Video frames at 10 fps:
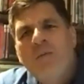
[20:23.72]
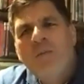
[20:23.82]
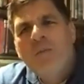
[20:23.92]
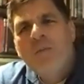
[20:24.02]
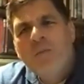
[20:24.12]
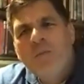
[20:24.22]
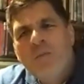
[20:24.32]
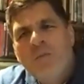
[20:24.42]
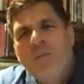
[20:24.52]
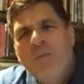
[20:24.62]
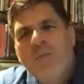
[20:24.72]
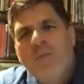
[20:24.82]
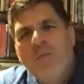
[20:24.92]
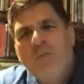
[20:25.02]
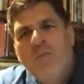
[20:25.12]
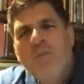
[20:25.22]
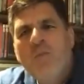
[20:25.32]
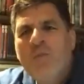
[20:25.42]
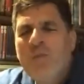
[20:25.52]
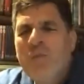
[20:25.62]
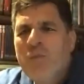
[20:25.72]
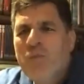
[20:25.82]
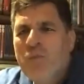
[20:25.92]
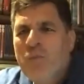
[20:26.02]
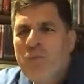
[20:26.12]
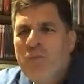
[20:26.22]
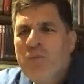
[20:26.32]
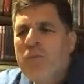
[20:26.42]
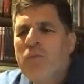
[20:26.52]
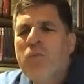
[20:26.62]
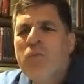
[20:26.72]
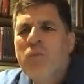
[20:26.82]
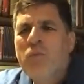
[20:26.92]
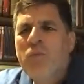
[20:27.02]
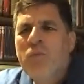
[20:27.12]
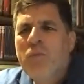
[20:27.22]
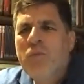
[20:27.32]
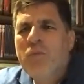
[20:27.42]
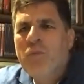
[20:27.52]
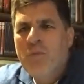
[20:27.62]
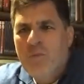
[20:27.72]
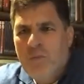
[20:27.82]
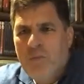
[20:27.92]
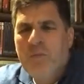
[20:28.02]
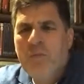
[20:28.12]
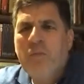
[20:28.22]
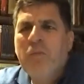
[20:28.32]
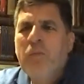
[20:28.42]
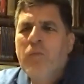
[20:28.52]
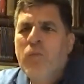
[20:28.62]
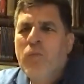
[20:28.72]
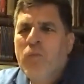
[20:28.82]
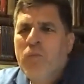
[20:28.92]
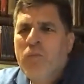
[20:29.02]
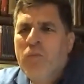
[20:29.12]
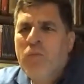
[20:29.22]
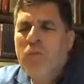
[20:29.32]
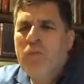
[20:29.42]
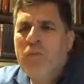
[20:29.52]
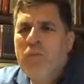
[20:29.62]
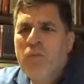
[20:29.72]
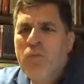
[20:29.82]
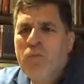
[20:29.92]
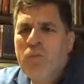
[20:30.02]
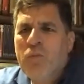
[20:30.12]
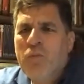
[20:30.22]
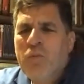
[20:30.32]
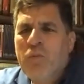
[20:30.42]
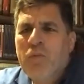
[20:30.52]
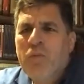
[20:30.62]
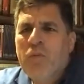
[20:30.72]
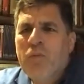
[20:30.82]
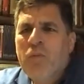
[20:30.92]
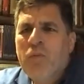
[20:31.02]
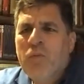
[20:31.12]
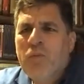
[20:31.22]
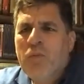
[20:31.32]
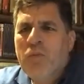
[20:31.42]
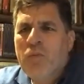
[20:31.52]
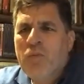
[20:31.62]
(silent)